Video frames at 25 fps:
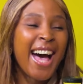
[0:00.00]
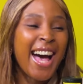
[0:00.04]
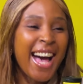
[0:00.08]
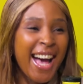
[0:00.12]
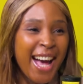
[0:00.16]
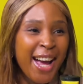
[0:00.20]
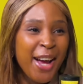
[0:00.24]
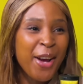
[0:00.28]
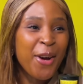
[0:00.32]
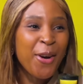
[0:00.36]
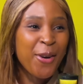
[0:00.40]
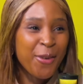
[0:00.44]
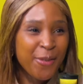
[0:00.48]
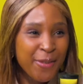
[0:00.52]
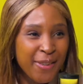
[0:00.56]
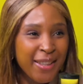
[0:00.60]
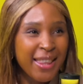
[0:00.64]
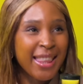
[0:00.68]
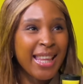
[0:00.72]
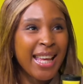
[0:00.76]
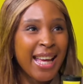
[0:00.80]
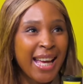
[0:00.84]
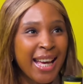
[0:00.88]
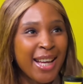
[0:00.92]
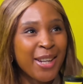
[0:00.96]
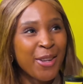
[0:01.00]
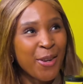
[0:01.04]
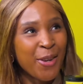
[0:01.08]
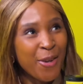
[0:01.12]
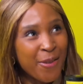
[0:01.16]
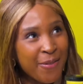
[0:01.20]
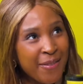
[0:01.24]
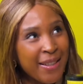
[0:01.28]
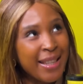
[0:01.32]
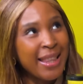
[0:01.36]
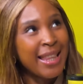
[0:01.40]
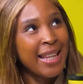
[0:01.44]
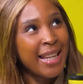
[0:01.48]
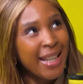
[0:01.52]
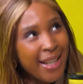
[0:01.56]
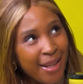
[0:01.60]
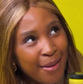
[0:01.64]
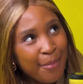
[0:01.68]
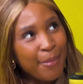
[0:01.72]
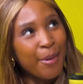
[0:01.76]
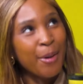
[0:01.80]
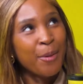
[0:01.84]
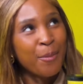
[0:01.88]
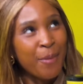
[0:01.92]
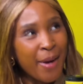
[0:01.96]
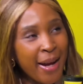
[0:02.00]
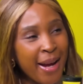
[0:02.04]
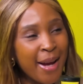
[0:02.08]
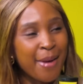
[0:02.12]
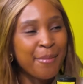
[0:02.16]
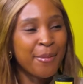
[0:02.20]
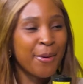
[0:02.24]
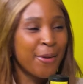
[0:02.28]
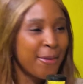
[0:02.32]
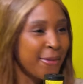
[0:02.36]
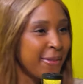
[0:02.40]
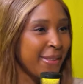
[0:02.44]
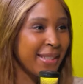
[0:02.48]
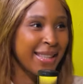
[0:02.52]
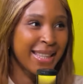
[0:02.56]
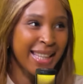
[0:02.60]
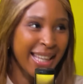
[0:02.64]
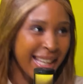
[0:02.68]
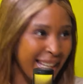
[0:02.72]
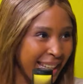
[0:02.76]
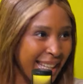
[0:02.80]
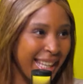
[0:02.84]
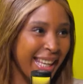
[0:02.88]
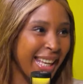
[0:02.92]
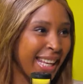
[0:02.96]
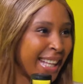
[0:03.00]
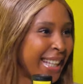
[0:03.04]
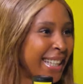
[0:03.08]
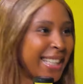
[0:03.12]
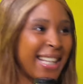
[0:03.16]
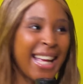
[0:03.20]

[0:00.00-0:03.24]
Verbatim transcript: I overthink and overthink about why I'm overthinking.